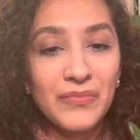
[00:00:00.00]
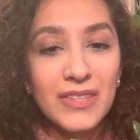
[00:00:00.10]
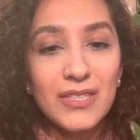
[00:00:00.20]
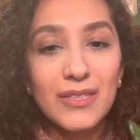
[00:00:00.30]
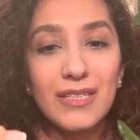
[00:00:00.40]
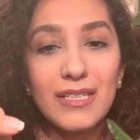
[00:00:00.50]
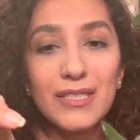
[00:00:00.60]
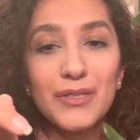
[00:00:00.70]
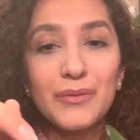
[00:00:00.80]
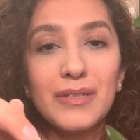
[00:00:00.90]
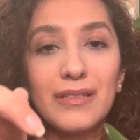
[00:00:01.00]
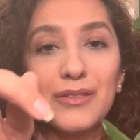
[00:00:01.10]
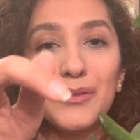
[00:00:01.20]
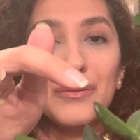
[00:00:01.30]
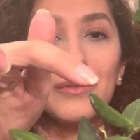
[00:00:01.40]
So these
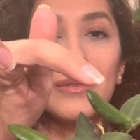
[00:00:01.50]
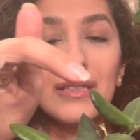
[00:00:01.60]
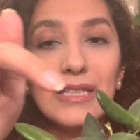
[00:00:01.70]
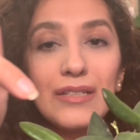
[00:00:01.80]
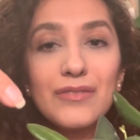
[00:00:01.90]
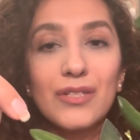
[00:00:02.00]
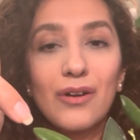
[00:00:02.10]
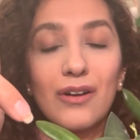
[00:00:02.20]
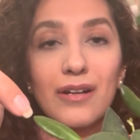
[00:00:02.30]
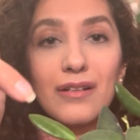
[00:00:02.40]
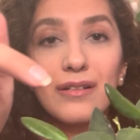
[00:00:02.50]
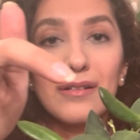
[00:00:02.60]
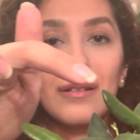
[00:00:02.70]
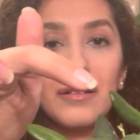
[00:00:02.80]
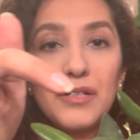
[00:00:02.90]
two leaves are
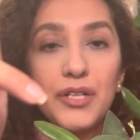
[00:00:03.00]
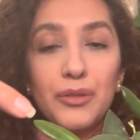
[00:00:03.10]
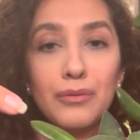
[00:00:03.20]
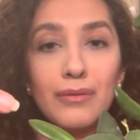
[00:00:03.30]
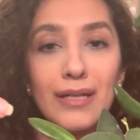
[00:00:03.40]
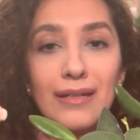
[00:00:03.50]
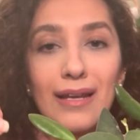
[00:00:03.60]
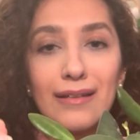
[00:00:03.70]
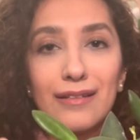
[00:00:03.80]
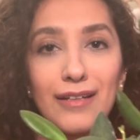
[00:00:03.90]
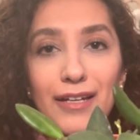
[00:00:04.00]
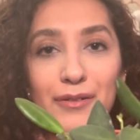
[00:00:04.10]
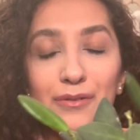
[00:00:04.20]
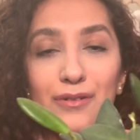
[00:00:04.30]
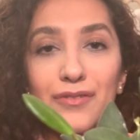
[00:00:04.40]
new, and I don't
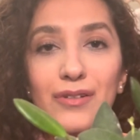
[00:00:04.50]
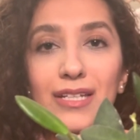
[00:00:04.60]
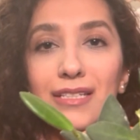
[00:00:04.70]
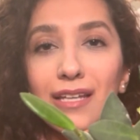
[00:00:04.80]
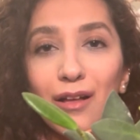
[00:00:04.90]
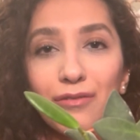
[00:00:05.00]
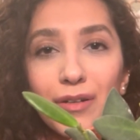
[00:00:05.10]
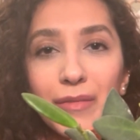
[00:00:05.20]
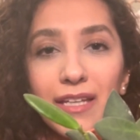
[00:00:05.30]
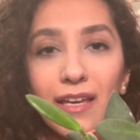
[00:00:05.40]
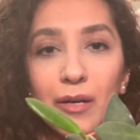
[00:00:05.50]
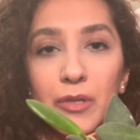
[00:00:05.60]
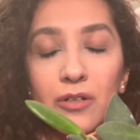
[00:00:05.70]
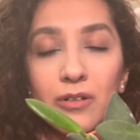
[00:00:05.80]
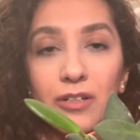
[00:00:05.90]
know if you can tell from the
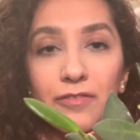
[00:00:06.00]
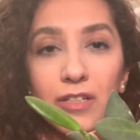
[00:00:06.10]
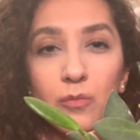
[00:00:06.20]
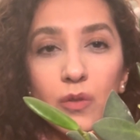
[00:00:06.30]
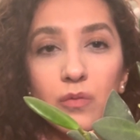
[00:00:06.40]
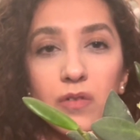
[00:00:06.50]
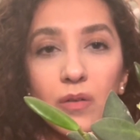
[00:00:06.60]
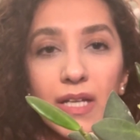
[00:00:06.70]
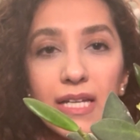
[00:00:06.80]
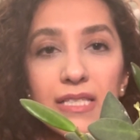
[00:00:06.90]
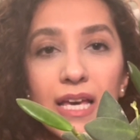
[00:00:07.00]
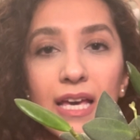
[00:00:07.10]
camera or if it will focus.